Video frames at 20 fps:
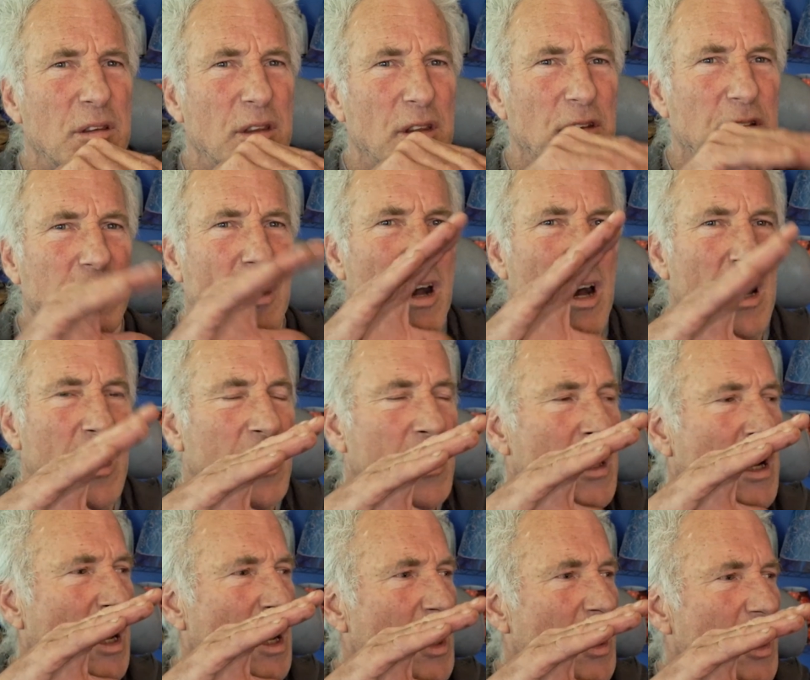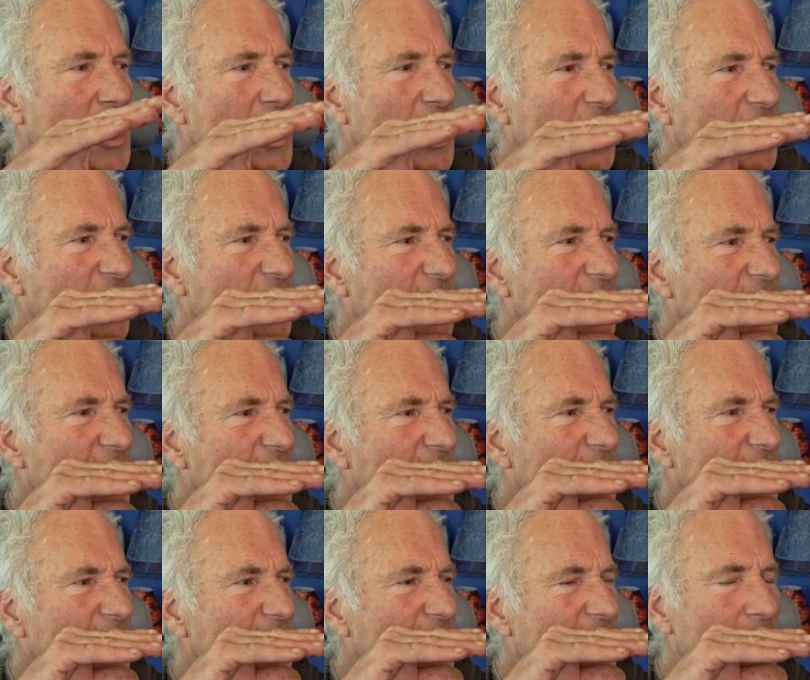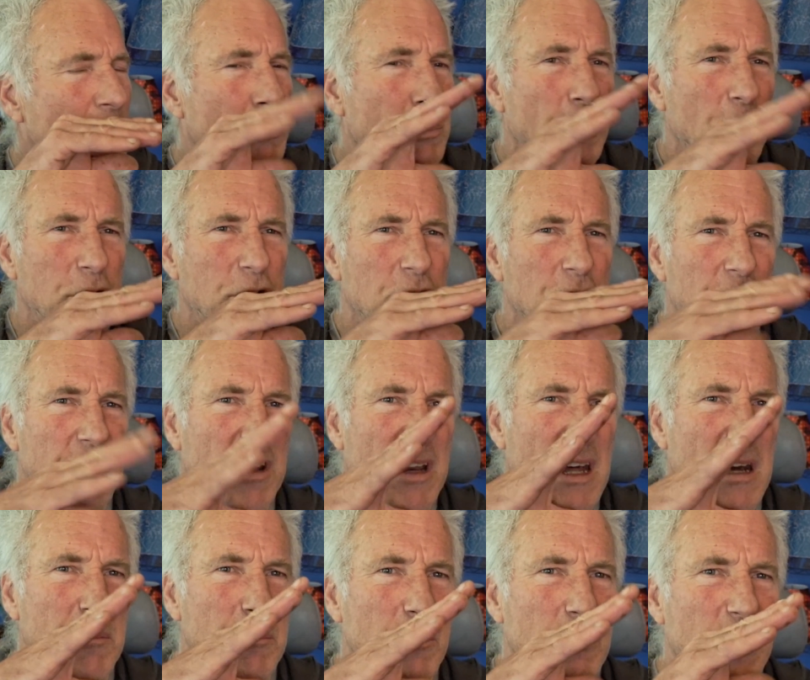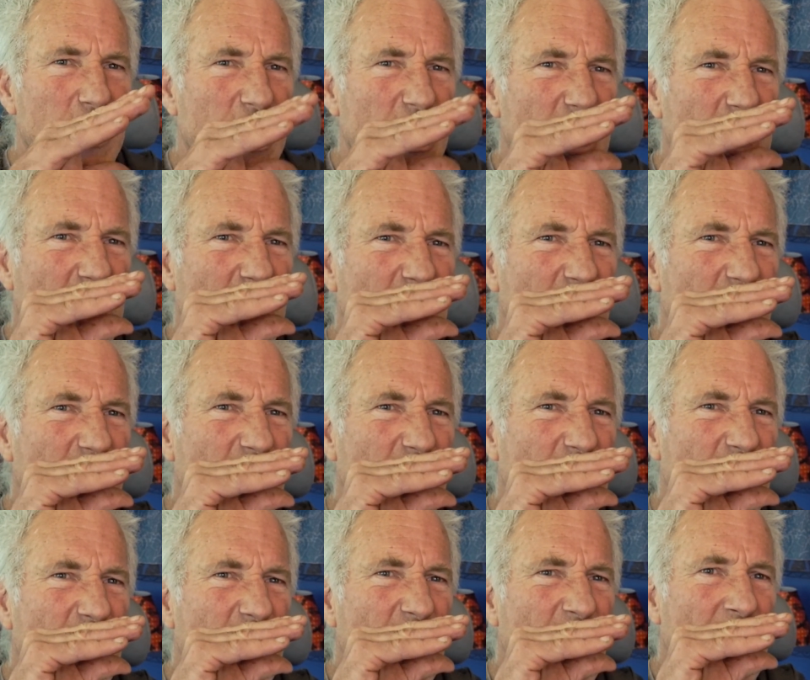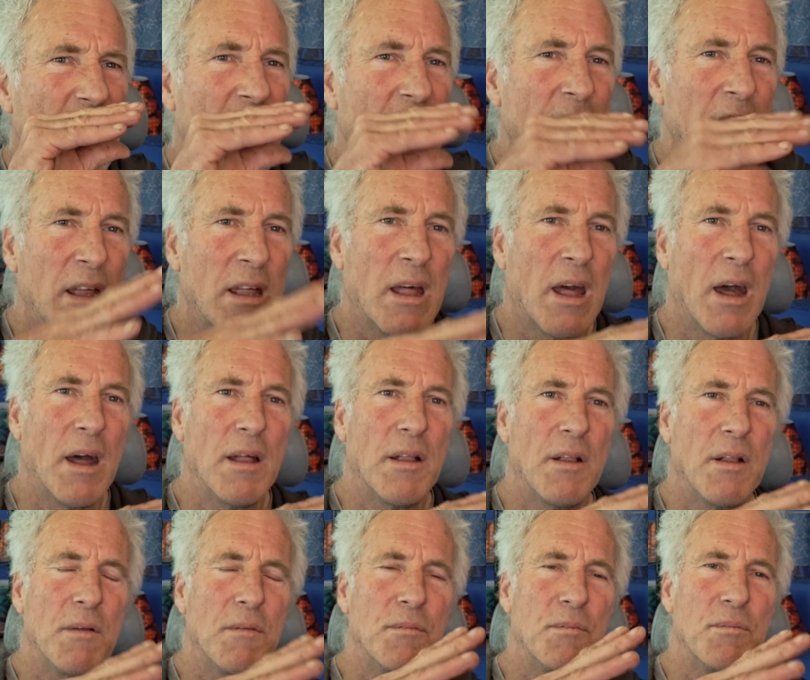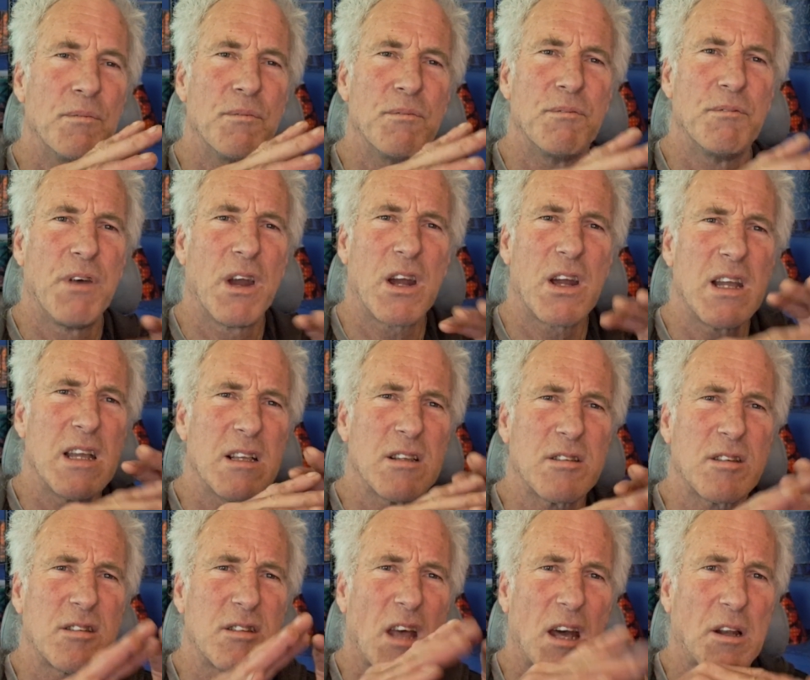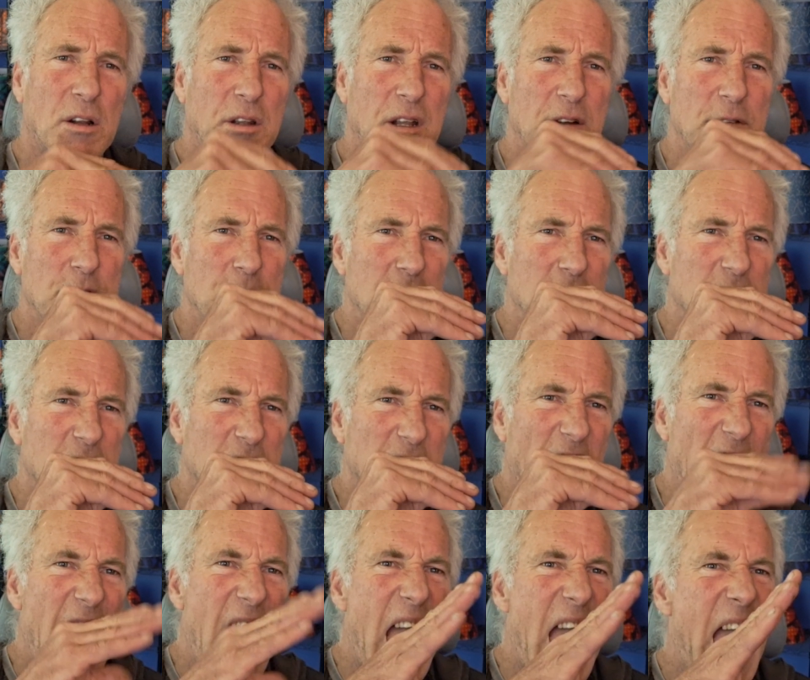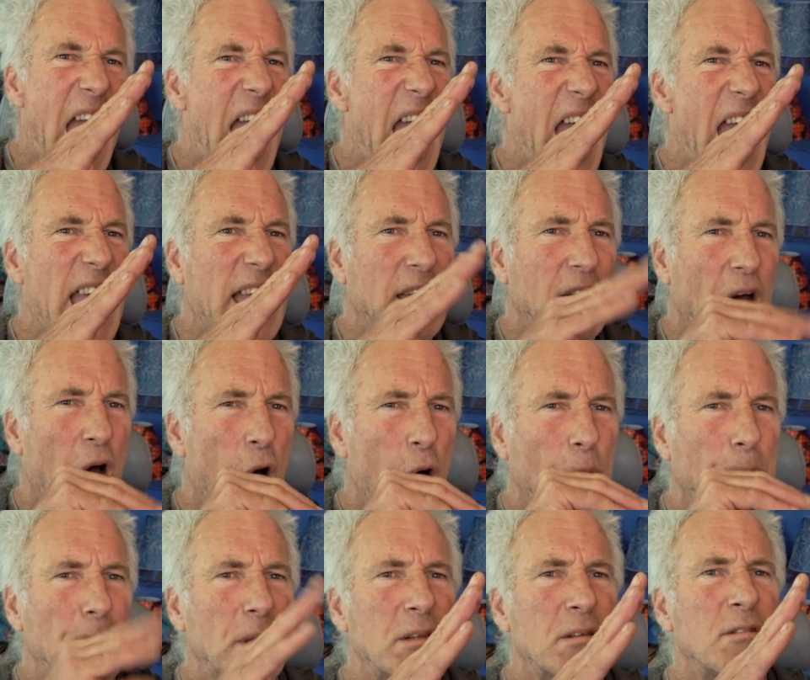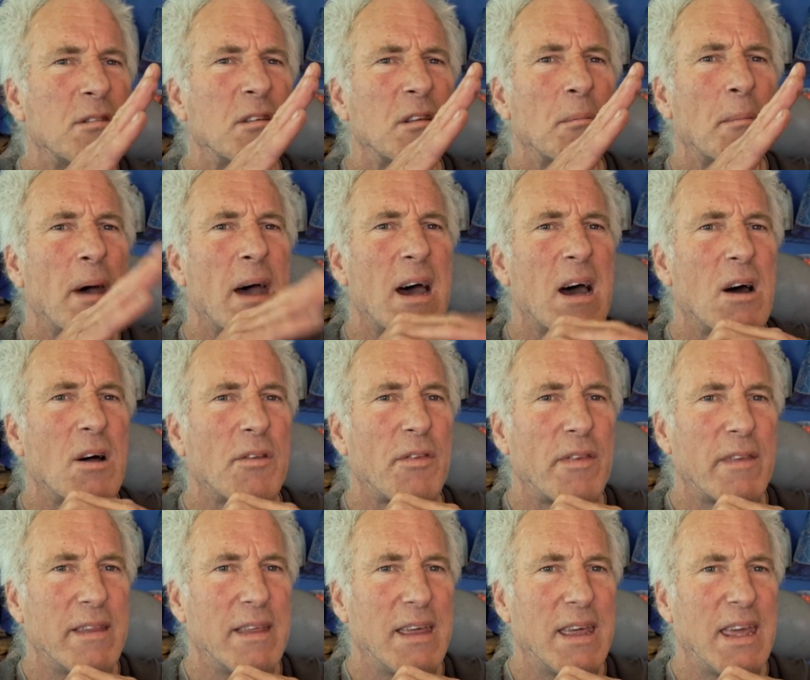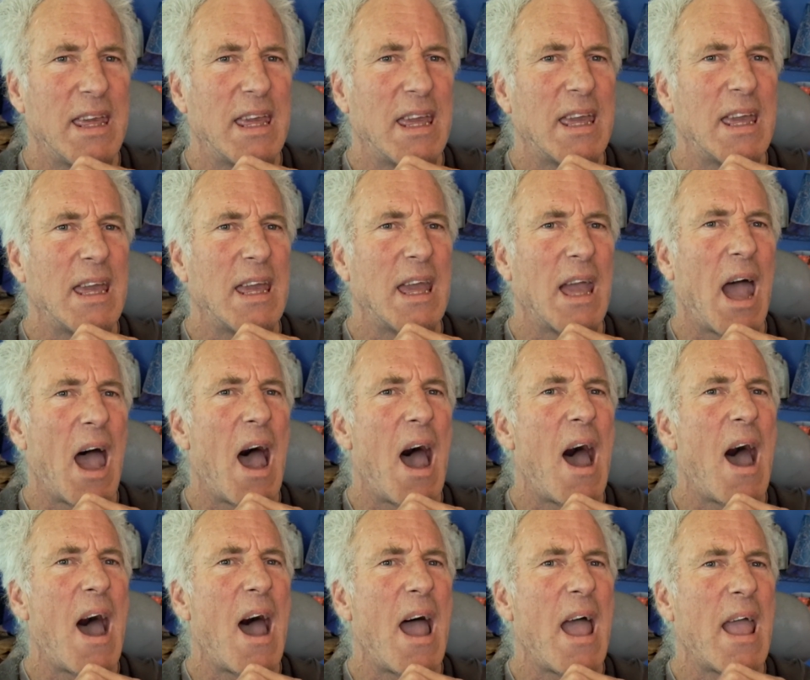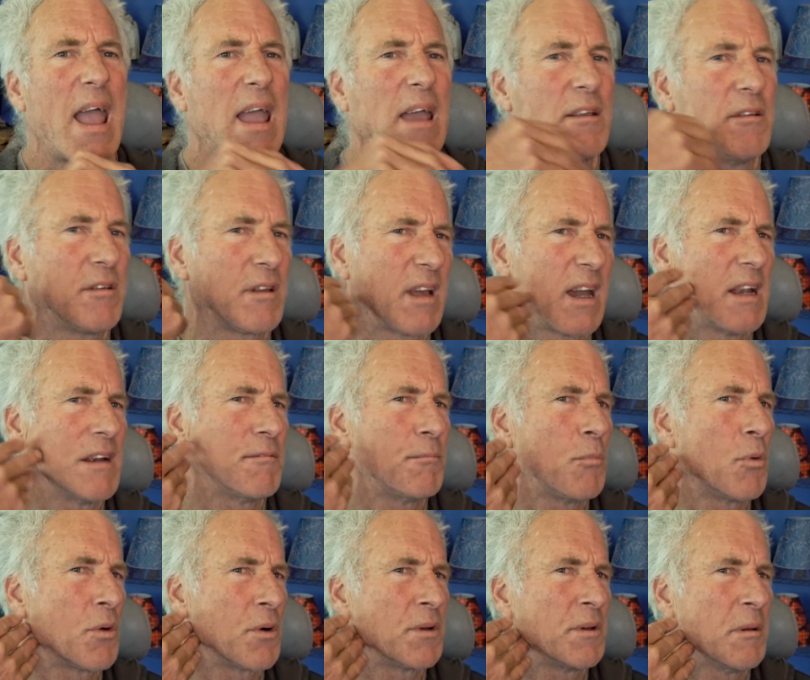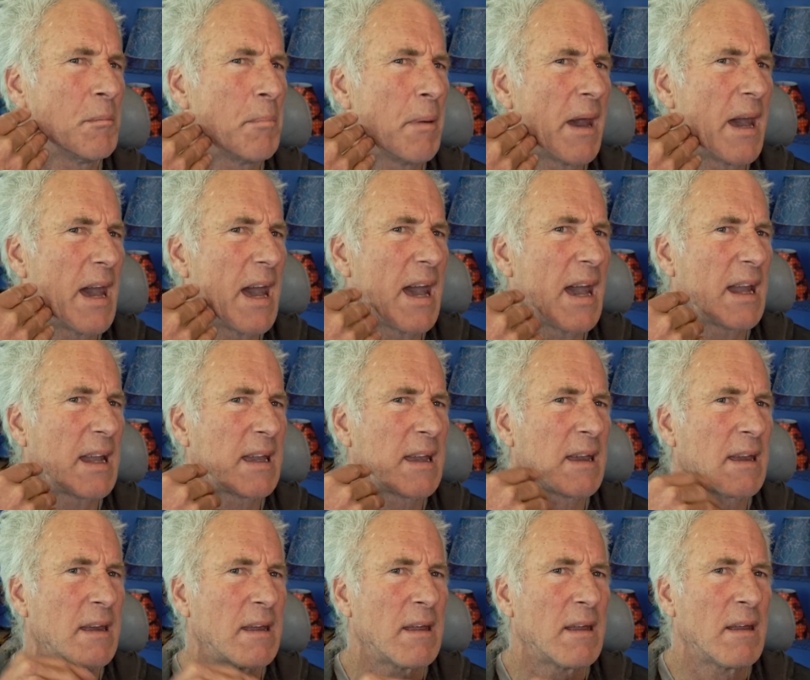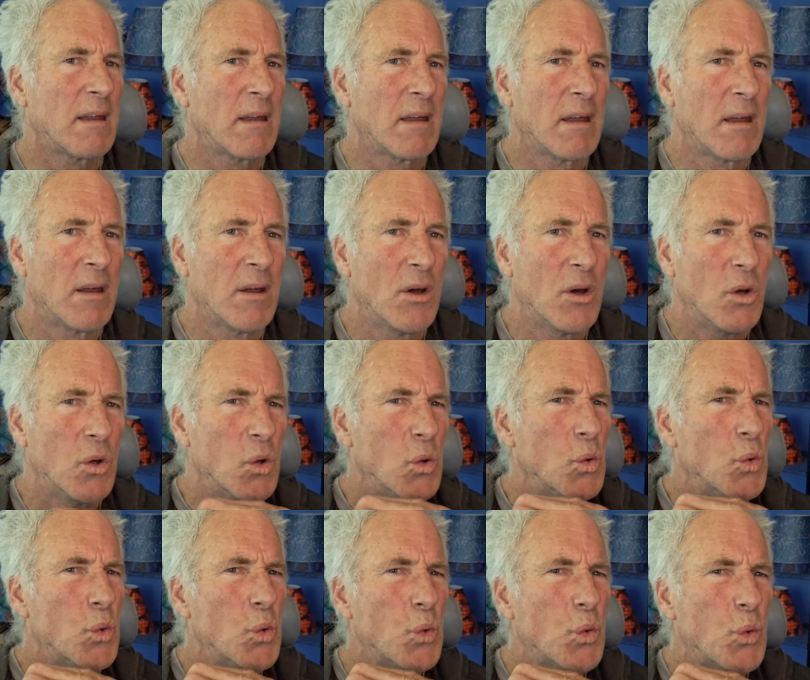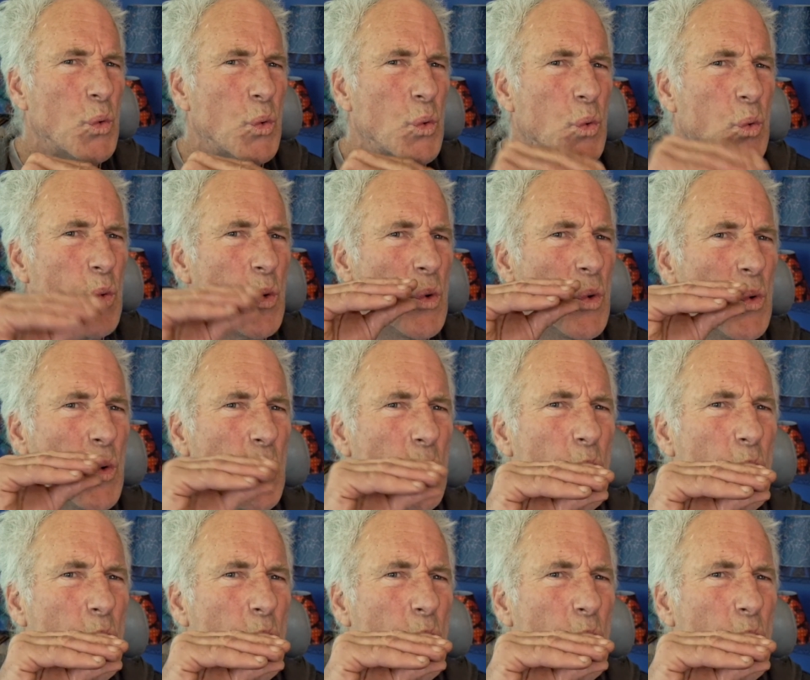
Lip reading: the tongue, E pushes it up, E. Various subtle differences. A opens the mouth, I kind of more in the back. Ooh,